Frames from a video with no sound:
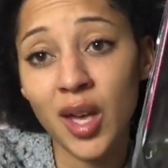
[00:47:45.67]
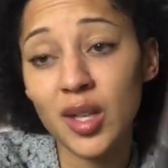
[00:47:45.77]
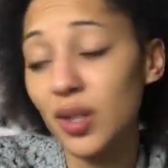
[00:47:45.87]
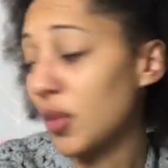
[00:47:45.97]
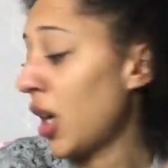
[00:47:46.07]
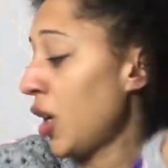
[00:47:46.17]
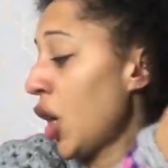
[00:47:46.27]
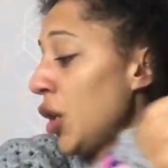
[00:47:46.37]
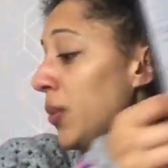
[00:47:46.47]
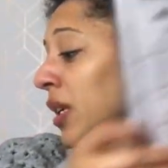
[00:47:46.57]
So I'm kind of
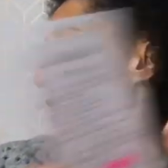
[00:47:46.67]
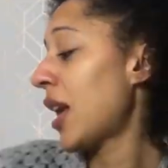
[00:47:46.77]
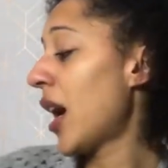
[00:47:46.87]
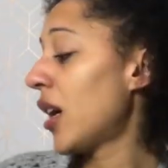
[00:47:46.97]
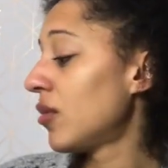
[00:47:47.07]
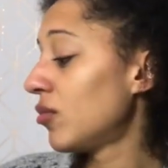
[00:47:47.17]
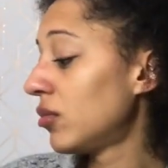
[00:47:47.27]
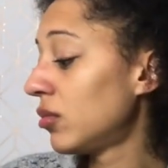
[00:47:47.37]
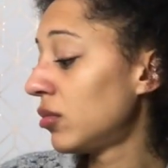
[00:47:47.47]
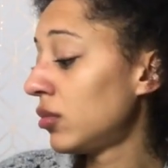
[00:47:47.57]
hoping that
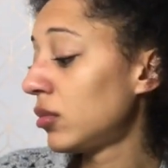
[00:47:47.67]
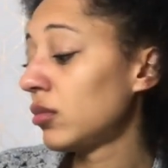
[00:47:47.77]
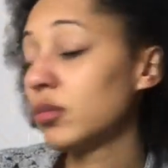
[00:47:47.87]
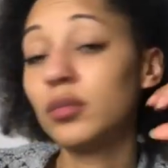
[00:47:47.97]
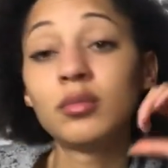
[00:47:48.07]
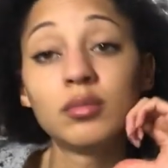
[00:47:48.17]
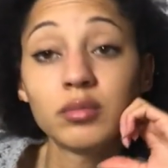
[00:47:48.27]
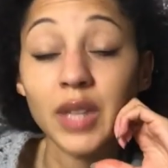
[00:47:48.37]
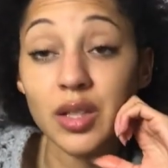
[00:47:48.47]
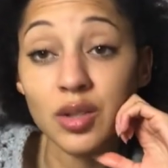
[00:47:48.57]

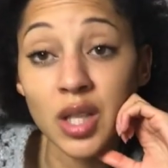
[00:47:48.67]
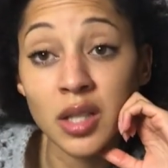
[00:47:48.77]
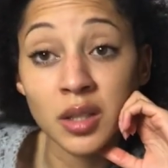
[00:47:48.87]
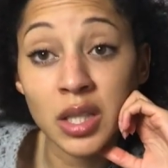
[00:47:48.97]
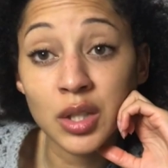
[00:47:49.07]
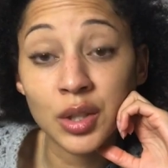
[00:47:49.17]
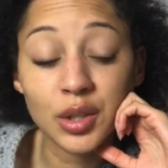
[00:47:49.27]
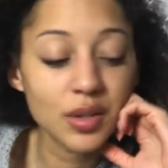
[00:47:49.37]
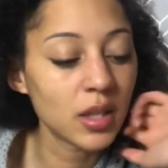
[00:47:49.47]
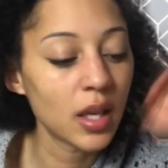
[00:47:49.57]
that's the size I need to
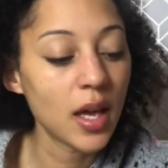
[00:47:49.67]
use.